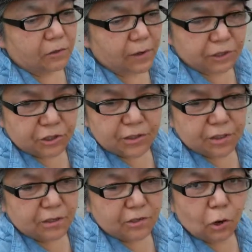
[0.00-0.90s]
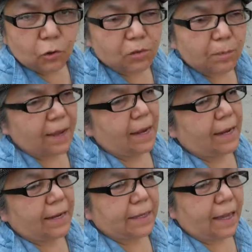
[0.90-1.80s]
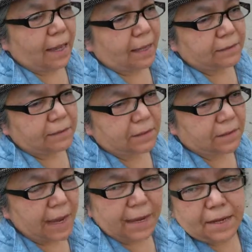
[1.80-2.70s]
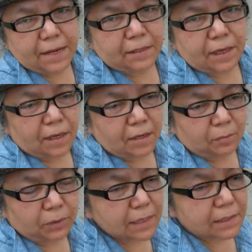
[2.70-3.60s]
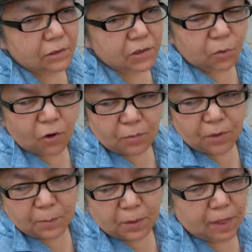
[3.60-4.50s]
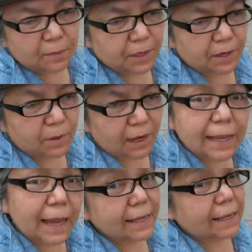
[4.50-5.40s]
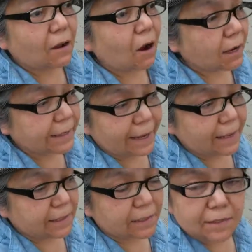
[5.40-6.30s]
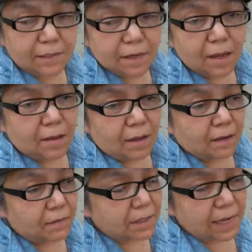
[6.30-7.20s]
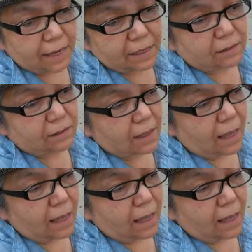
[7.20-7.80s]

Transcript: crutches and in total pain and saying, uh, bless those poor people up there, but I got to get a hard cast on this, on this ankle.